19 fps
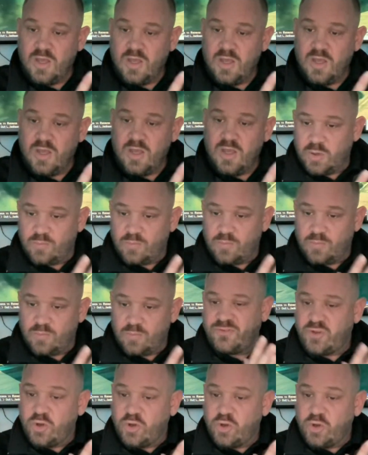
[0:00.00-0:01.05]
you know,
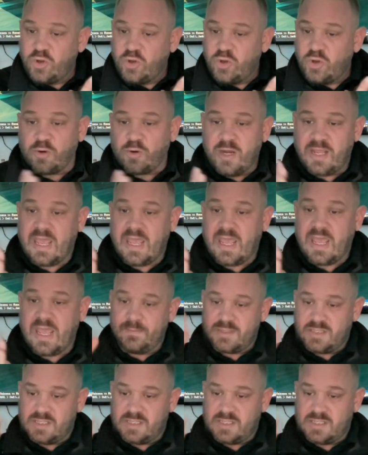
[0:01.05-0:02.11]
2 to 3
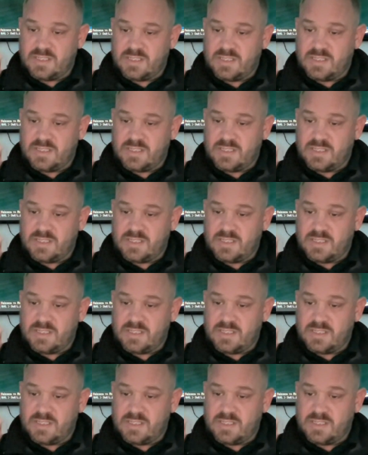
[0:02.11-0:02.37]
games to